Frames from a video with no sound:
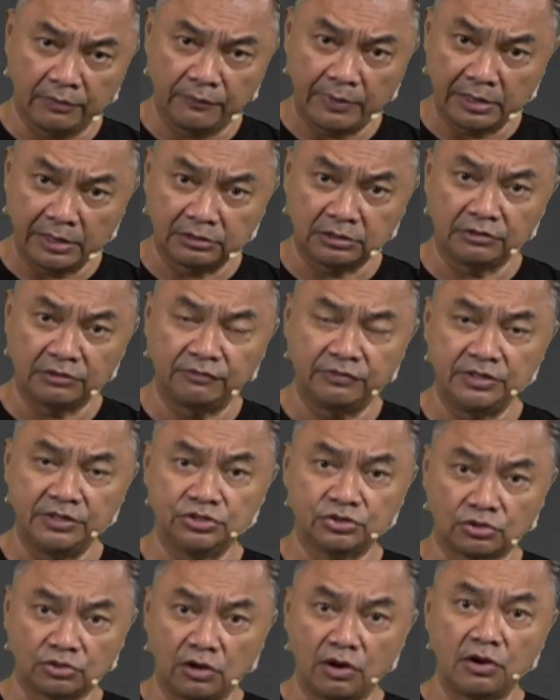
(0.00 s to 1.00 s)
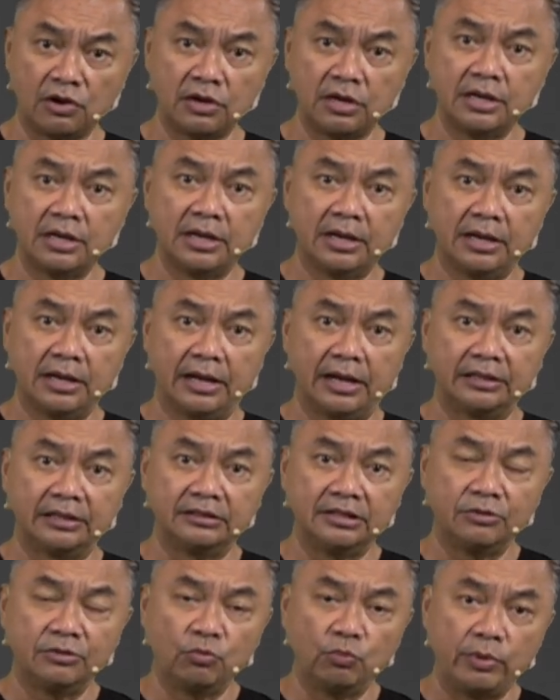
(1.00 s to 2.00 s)
relatively strong, I
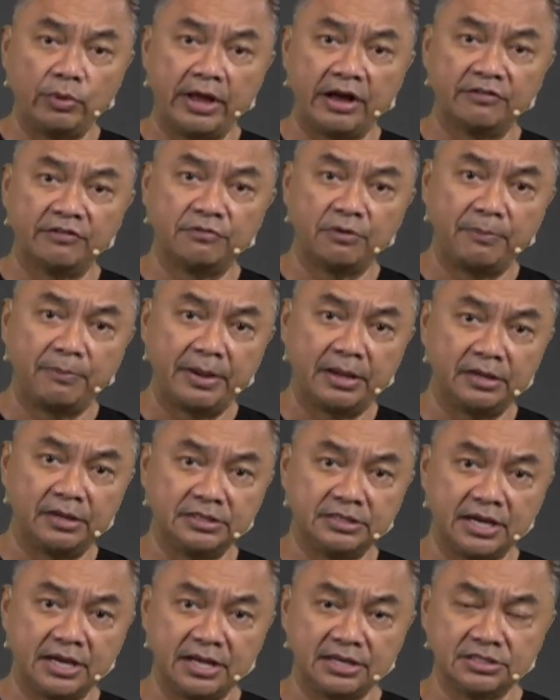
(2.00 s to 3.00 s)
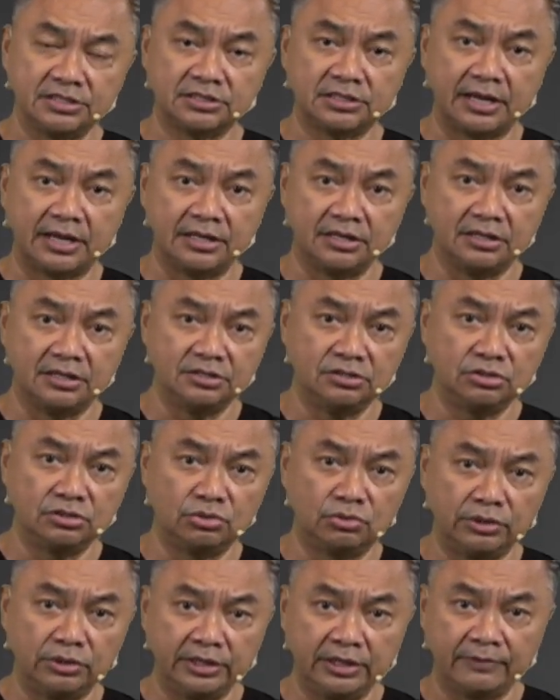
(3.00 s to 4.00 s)
think we have a better chance at
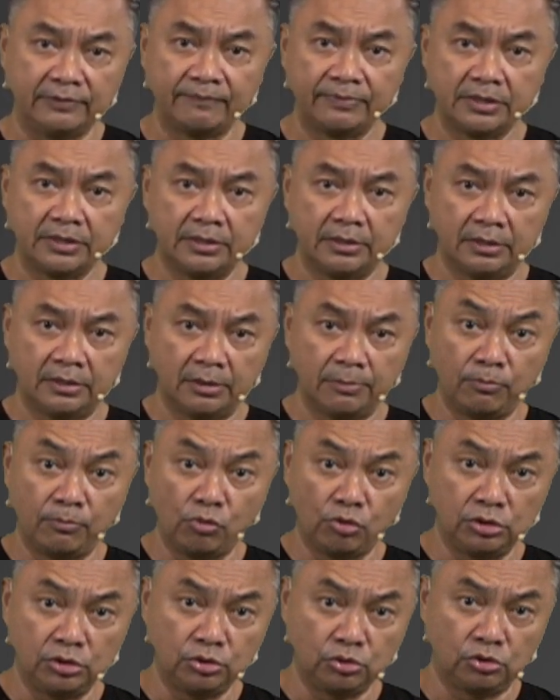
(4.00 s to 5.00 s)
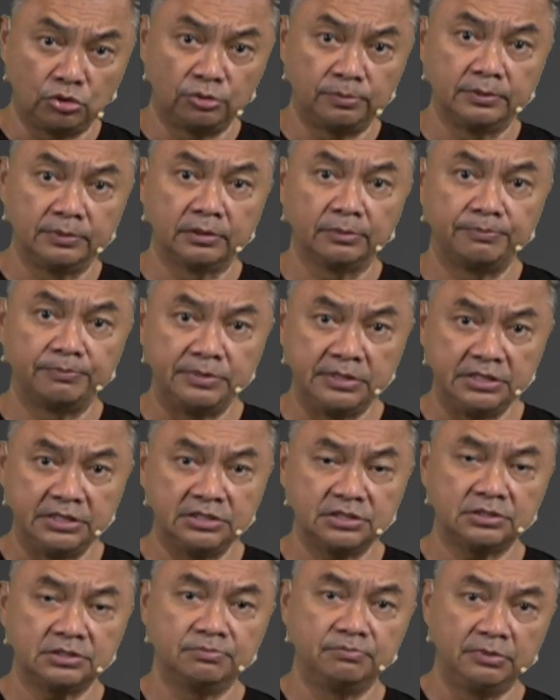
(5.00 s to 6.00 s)
ensuring a more durable
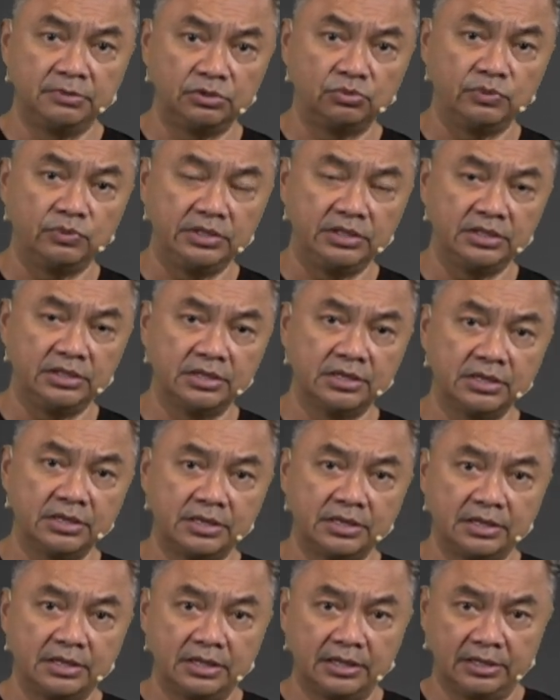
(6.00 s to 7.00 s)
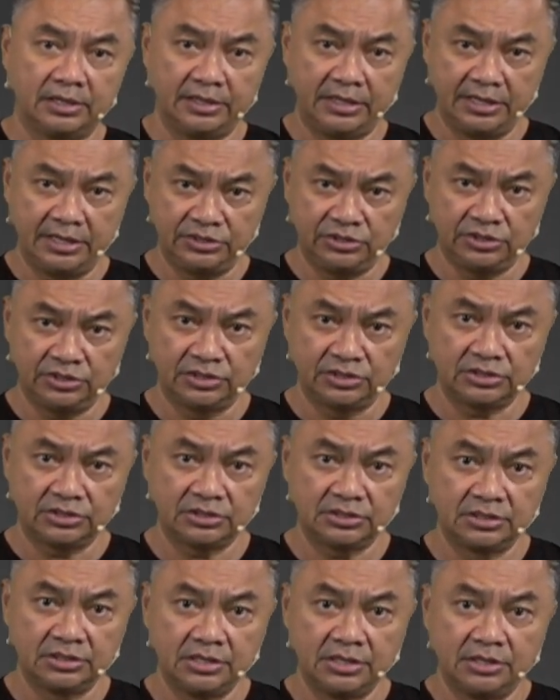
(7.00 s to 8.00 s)
peace between
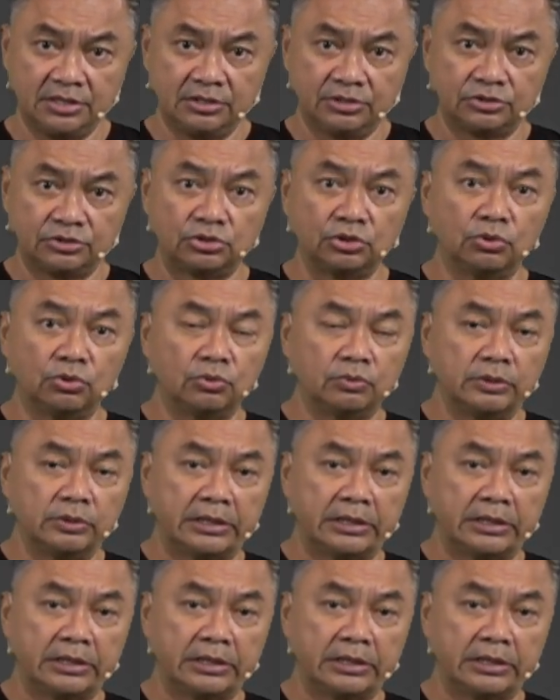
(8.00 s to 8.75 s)
nations. So